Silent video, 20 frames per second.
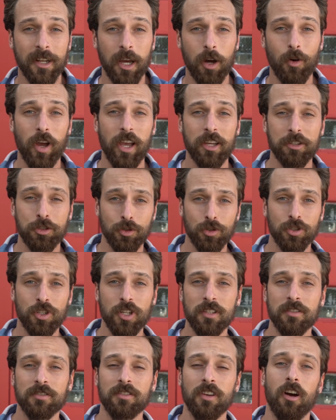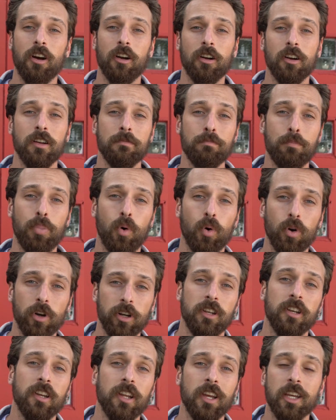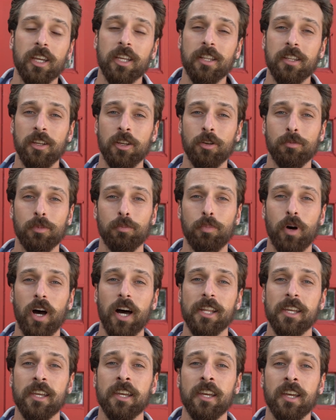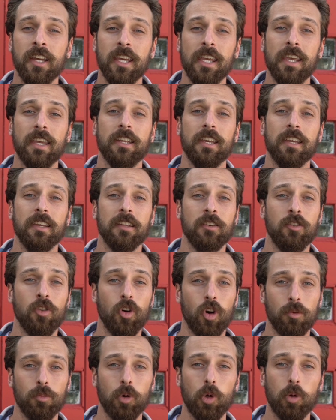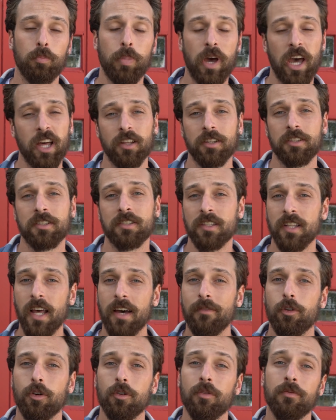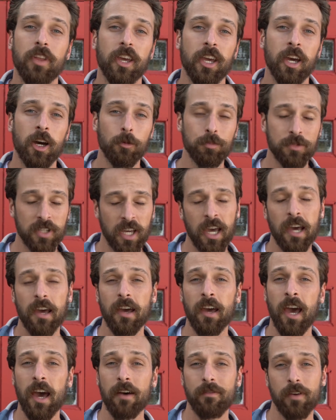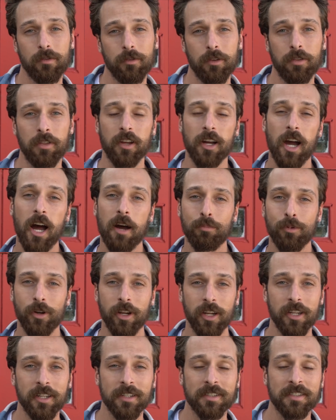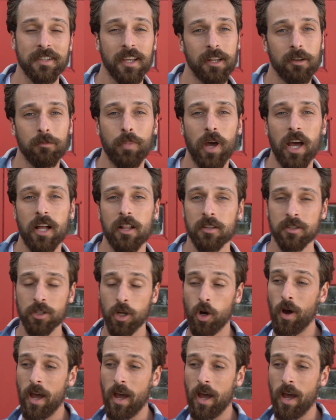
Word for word: Now, estrogens are important in the human body in a normal, balanced level. They help to have everything operate in a state of balance.